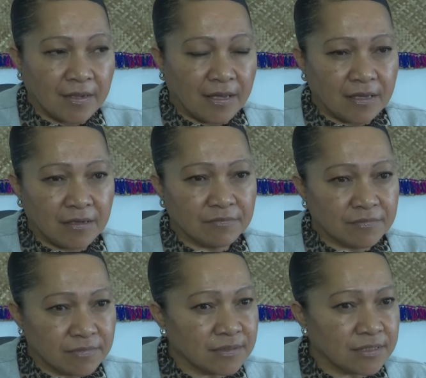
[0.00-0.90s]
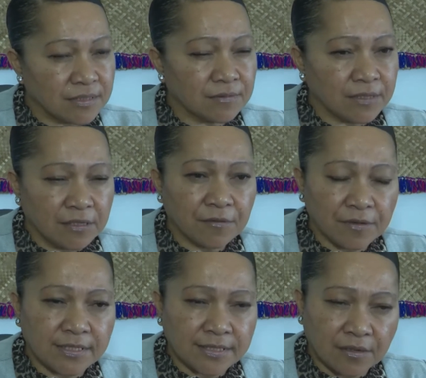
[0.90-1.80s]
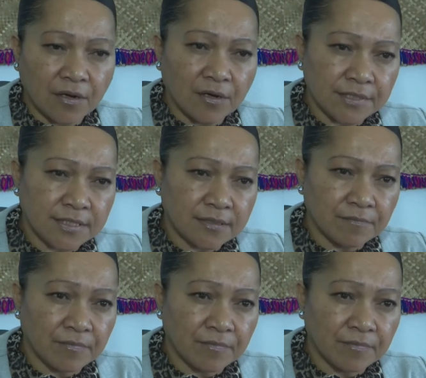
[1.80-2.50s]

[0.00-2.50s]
to increase the cost.